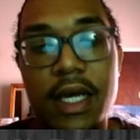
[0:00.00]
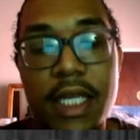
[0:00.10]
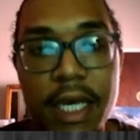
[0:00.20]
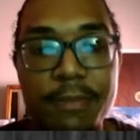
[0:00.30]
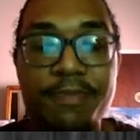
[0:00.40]

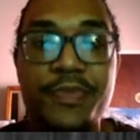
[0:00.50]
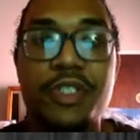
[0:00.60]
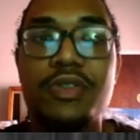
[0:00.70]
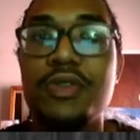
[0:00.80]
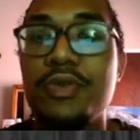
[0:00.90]
And yeah,
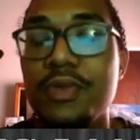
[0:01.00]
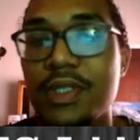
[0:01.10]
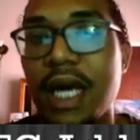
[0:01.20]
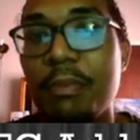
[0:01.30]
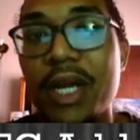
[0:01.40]
so
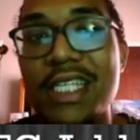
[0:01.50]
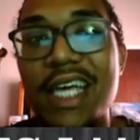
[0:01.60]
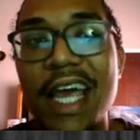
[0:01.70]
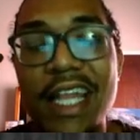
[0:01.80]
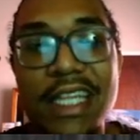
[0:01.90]
that
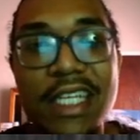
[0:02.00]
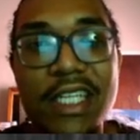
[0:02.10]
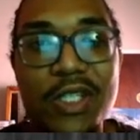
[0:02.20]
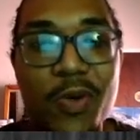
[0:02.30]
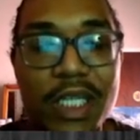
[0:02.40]
brings an end to
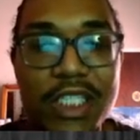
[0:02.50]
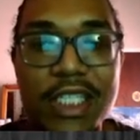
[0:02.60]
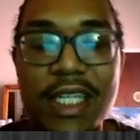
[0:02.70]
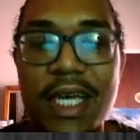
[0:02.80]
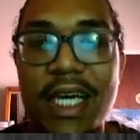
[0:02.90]
this
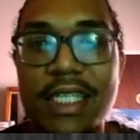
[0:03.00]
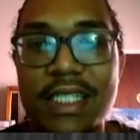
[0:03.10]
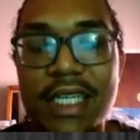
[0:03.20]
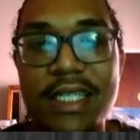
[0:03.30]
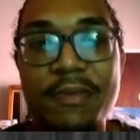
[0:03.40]
question. Like I
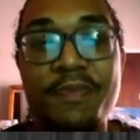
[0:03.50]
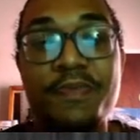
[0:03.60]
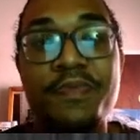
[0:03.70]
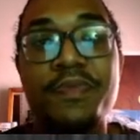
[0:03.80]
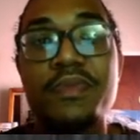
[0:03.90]
said,
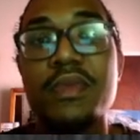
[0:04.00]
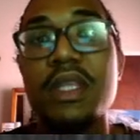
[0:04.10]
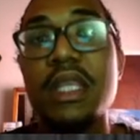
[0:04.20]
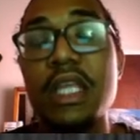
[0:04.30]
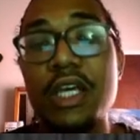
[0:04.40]

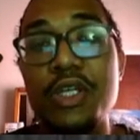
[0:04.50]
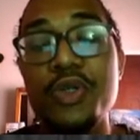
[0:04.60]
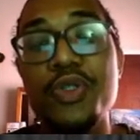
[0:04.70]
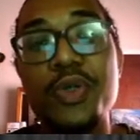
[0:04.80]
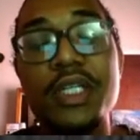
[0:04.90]

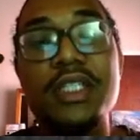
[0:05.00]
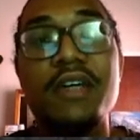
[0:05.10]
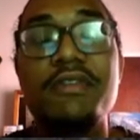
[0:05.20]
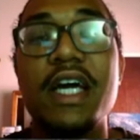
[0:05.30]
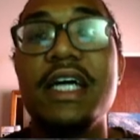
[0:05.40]
usual
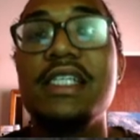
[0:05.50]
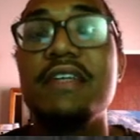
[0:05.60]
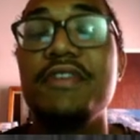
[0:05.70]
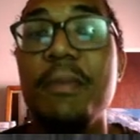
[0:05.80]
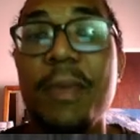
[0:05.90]
stuff, guys.
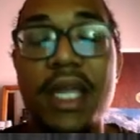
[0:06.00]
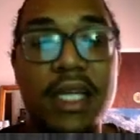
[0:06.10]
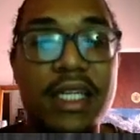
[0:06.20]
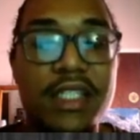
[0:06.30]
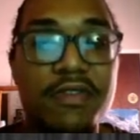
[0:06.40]
If you
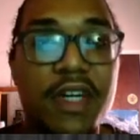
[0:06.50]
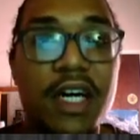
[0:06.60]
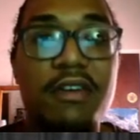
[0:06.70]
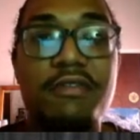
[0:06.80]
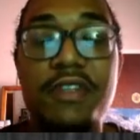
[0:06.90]
made it this
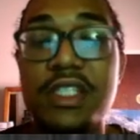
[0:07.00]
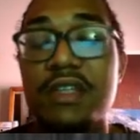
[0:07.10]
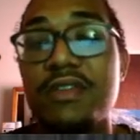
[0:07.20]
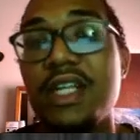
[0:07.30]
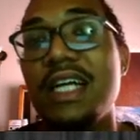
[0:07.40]
far,
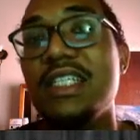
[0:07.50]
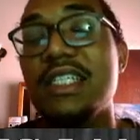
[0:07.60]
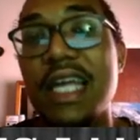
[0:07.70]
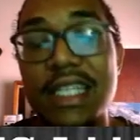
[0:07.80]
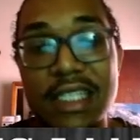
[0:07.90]
first of all, I'd
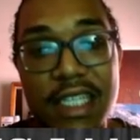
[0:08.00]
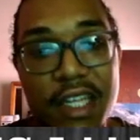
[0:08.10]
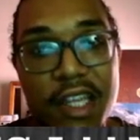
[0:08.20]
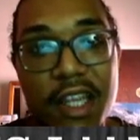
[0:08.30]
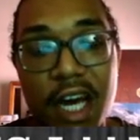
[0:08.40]
just like to
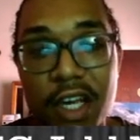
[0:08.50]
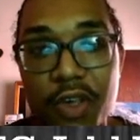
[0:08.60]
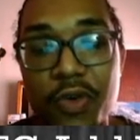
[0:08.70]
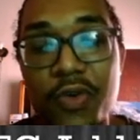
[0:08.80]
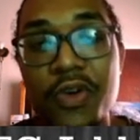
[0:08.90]
say
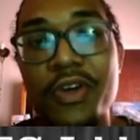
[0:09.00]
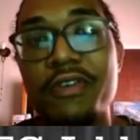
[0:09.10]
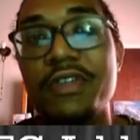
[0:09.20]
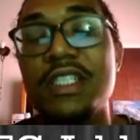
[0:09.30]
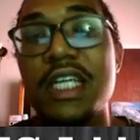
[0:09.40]
thank you
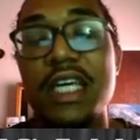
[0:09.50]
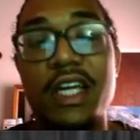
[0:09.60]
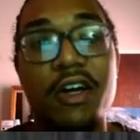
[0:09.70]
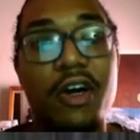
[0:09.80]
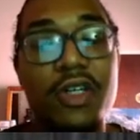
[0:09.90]
for
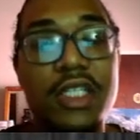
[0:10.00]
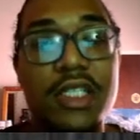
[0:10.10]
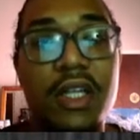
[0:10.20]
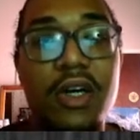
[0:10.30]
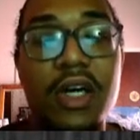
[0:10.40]
sticking around
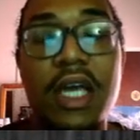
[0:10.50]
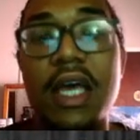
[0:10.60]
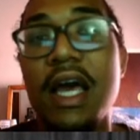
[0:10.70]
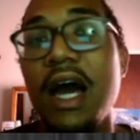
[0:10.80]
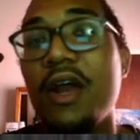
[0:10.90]
this long,
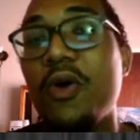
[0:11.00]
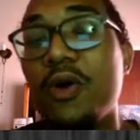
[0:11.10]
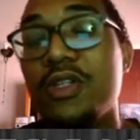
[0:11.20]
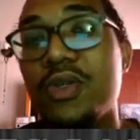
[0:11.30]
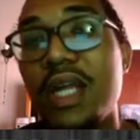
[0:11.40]
and
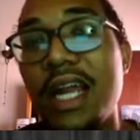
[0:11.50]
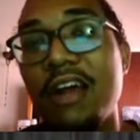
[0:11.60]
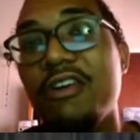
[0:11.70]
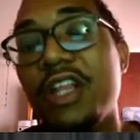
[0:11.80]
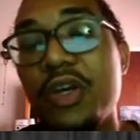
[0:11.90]
also that
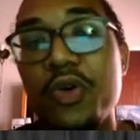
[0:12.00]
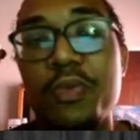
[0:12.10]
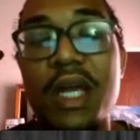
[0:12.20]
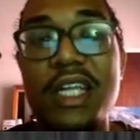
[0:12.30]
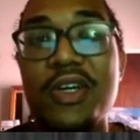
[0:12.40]
I really
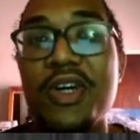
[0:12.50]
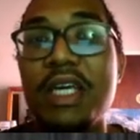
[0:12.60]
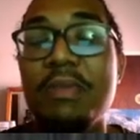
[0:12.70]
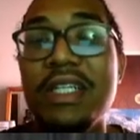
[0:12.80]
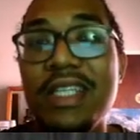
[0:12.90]
hope that you're
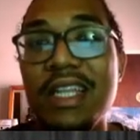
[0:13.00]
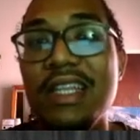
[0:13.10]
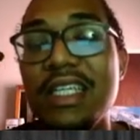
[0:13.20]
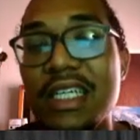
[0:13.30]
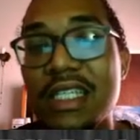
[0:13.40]
able to
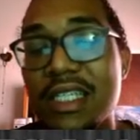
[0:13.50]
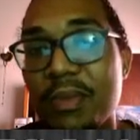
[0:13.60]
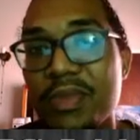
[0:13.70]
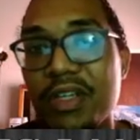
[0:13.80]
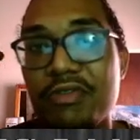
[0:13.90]
learn
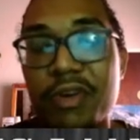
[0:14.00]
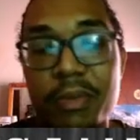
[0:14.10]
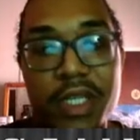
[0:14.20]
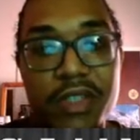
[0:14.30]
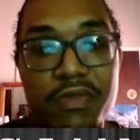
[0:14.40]
something
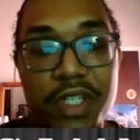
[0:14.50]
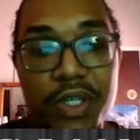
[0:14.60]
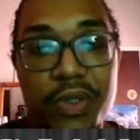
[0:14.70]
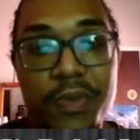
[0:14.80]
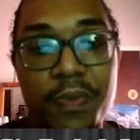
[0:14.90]
from this
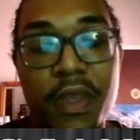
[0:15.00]
video.